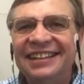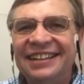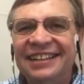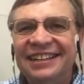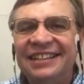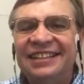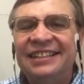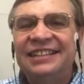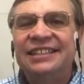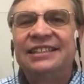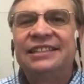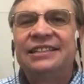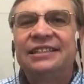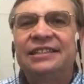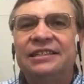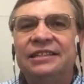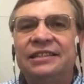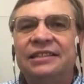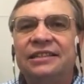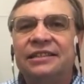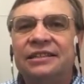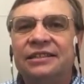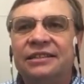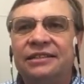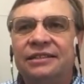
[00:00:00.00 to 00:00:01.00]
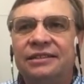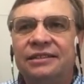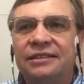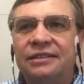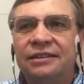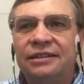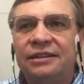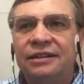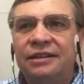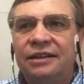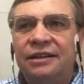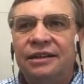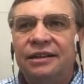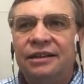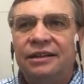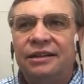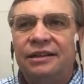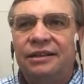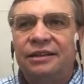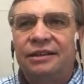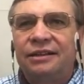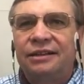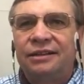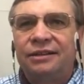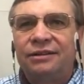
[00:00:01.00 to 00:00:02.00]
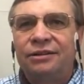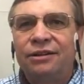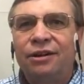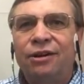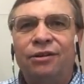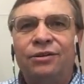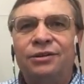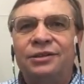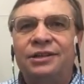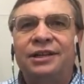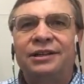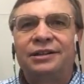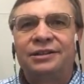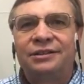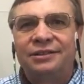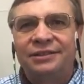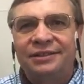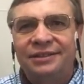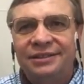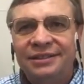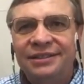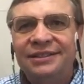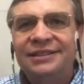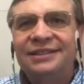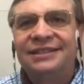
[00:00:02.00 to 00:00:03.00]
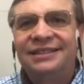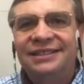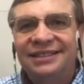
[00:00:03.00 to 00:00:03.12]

Anything you want to add? No, thank you.